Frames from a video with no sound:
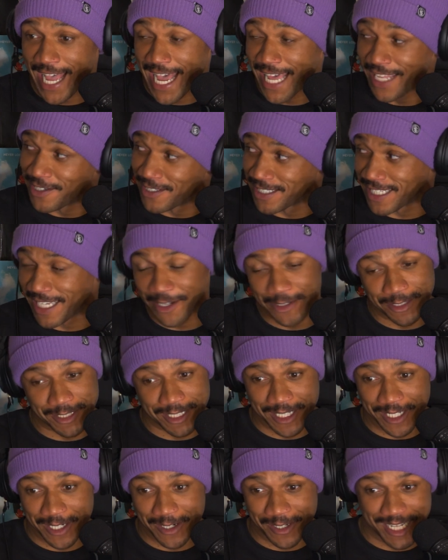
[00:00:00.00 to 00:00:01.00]
that. There's a kid who's
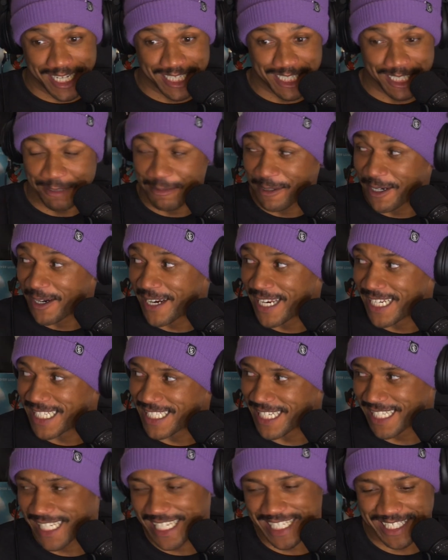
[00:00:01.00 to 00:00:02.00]
a little less
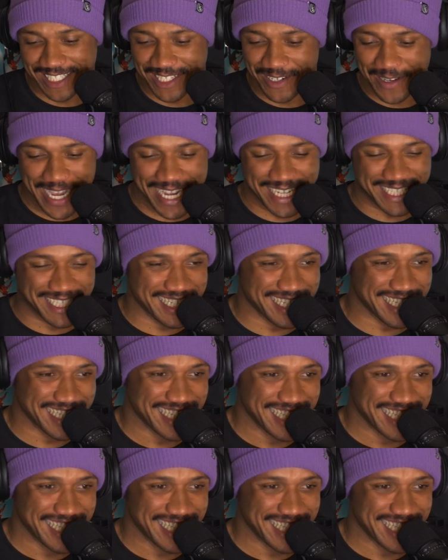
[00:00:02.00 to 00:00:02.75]
experienced. It gets a little hectic.